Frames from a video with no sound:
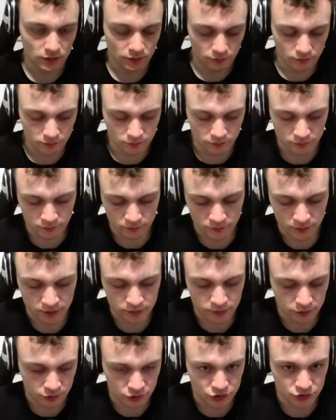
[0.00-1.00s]

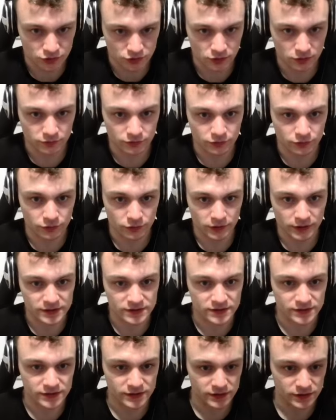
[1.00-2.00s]
Maybe we should look for
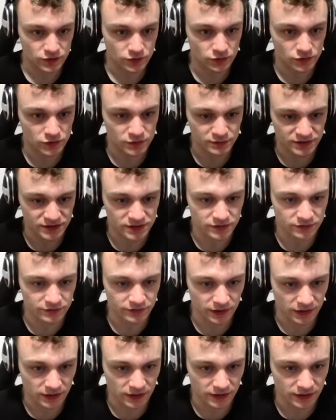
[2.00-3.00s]
SDL2
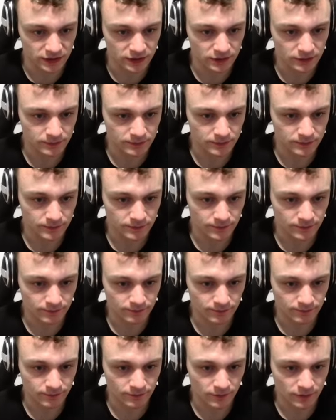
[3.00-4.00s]
specifically.
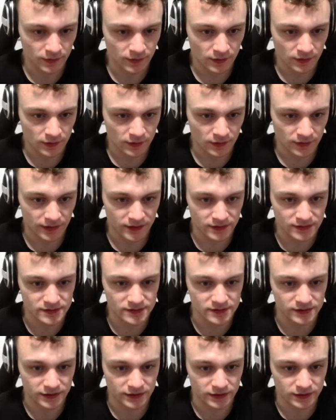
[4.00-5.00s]

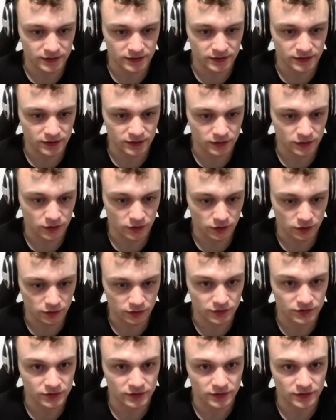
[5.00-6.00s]
SDL key
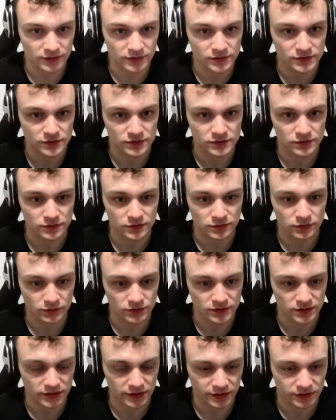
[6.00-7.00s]
code
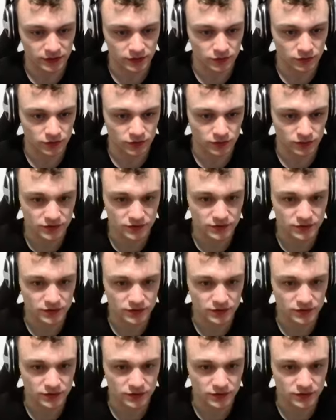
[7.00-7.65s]
looks like a good